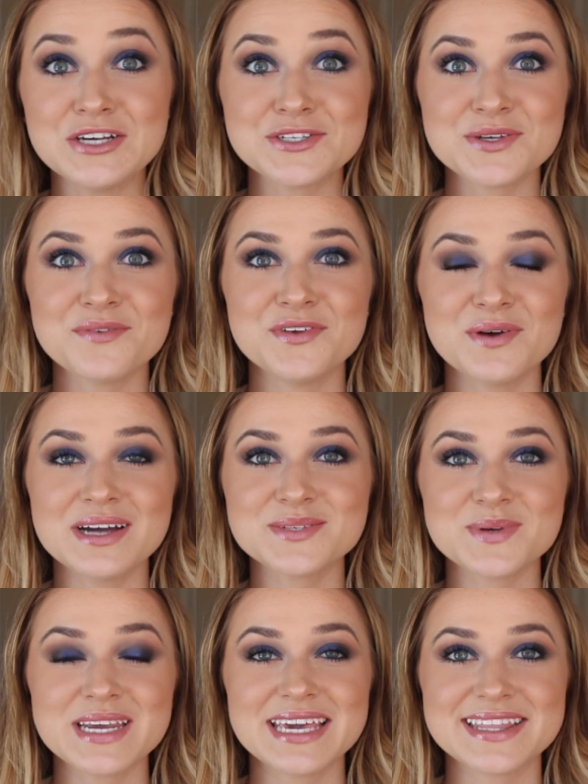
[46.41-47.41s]
So if you guys
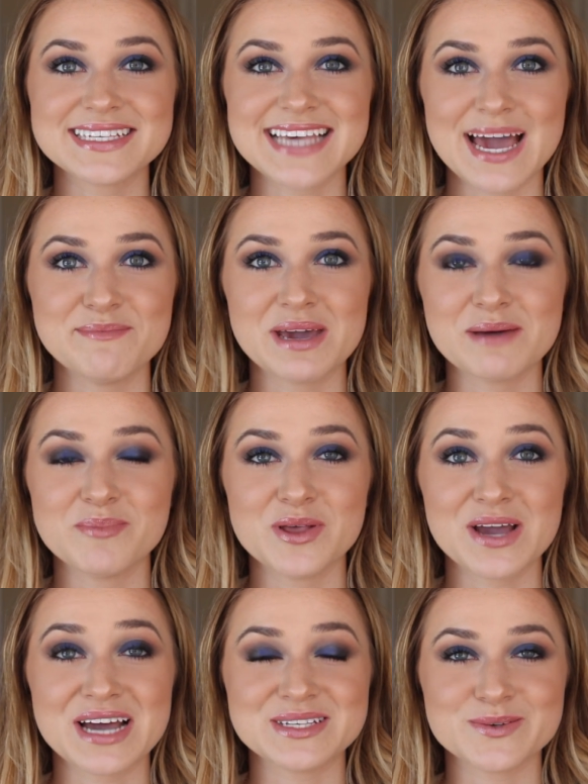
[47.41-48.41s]
want to get this eye makeup
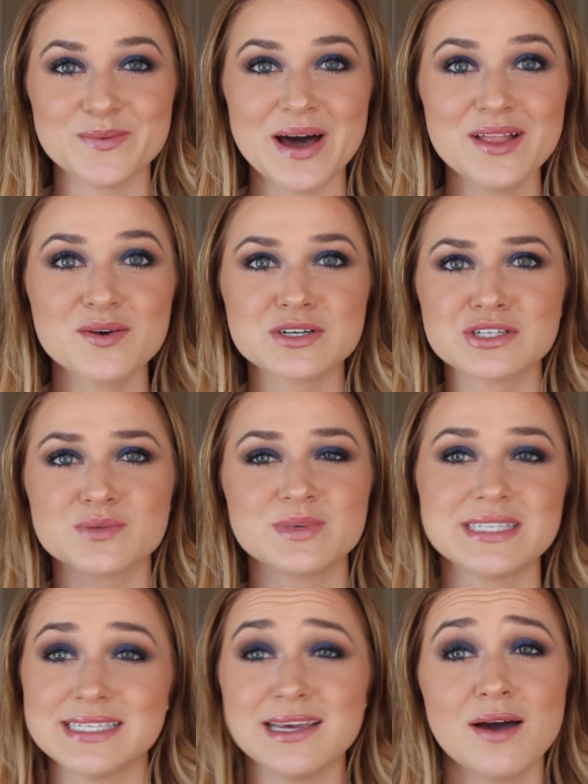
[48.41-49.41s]
look as well, or just
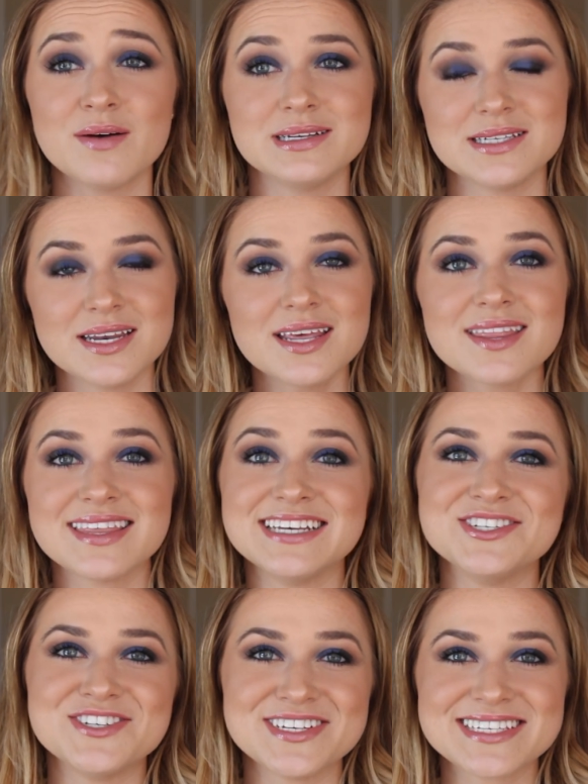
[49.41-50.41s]
want to see how I did it,
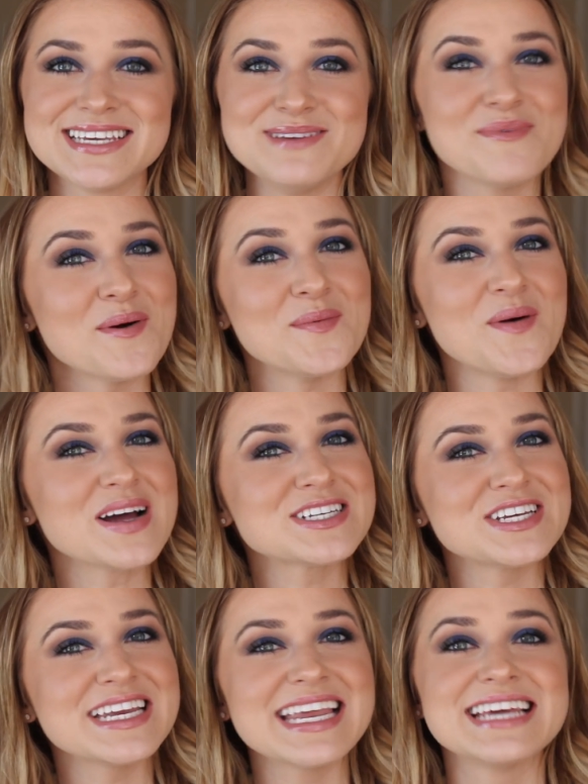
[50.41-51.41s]
then just keep
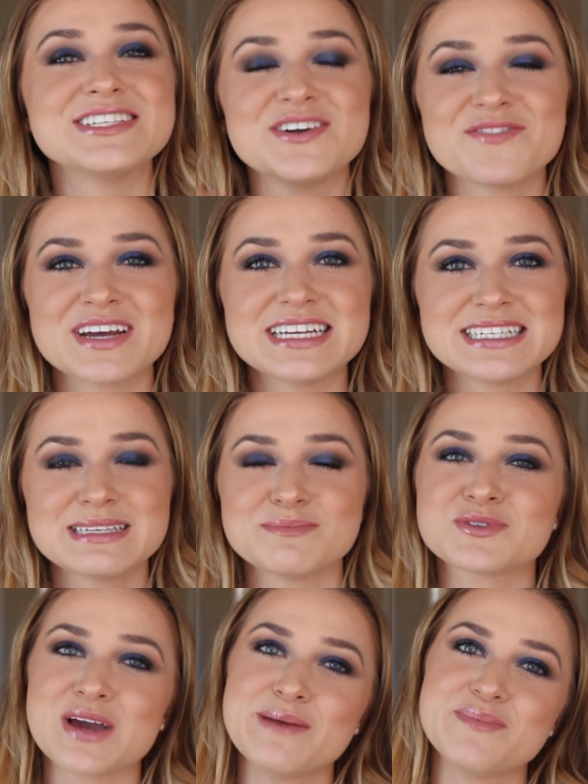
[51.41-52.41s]
watching and don't forget to
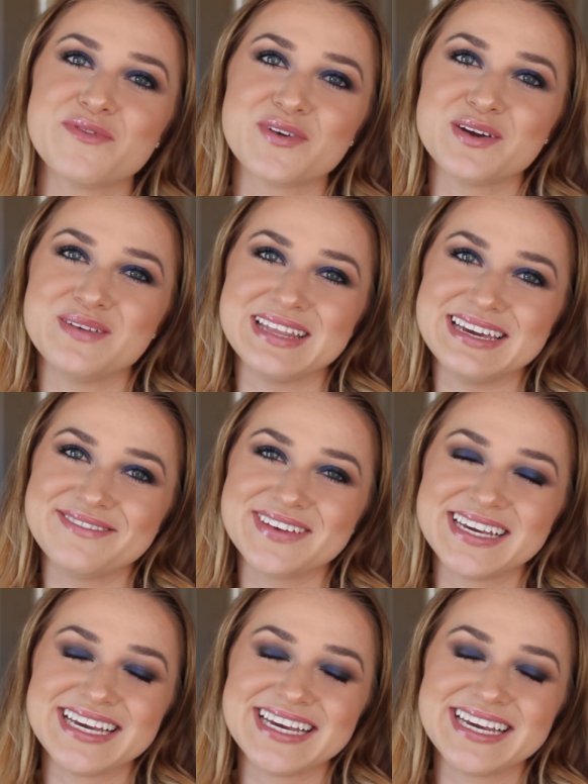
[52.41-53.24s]
subscribe before you leave.